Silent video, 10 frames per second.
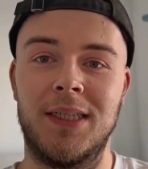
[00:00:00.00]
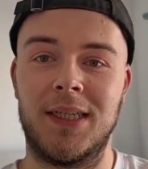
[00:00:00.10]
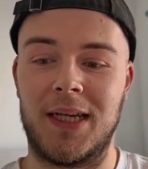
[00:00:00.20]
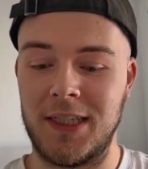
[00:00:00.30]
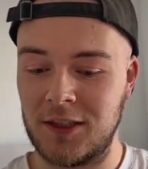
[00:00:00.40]

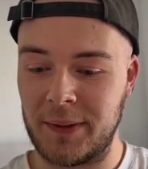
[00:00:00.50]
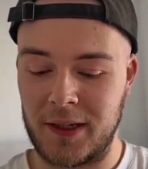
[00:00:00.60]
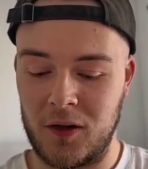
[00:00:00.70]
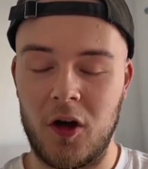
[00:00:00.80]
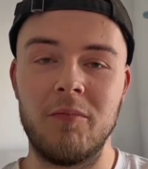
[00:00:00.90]
and he spent a
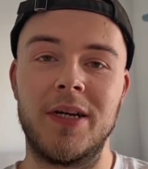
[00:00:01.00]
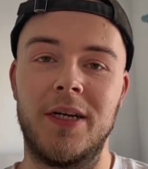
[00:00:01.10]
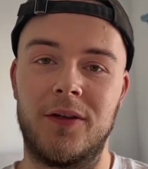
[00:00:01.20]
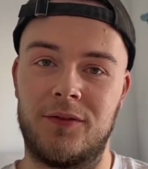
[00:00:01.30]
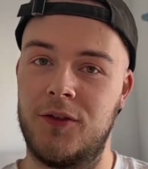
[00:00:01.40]
lot of money
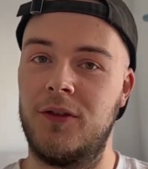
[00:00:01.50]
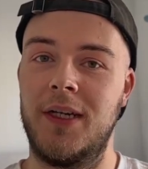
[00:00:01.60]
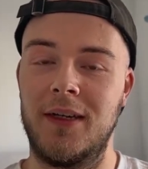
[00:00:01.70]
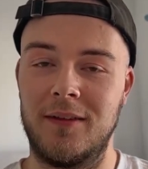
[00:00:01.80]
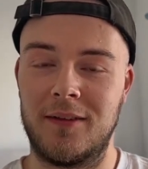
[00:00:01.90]
on a few
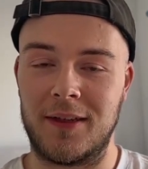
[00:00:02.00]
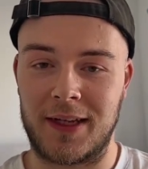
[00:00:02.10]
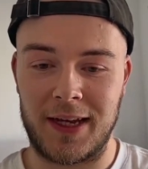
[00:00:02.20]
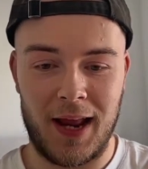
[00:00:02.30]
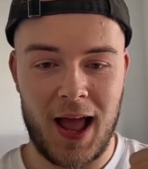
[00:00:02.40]
duds,
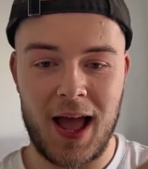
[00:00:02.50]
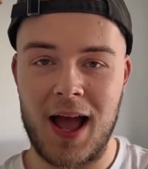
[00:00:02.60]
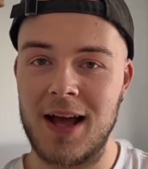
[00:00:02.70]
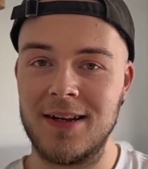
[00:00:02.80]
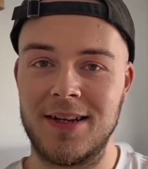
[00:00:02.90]
okay?
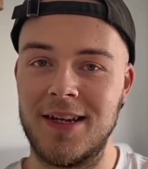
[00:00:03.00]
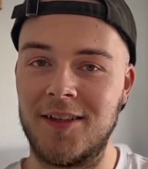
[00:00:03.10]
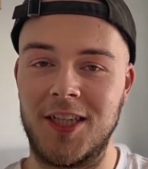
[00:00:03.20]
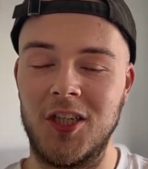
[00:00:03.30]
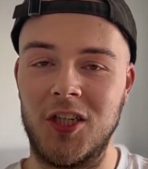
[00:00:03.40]
Anthony
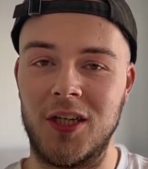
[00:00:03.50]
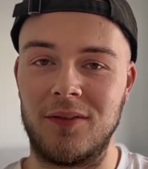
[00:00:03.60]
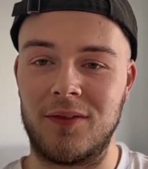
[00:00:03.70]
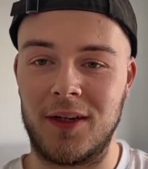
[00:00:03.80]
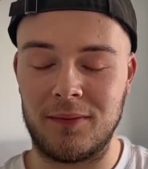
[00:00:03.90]
isn't good enough.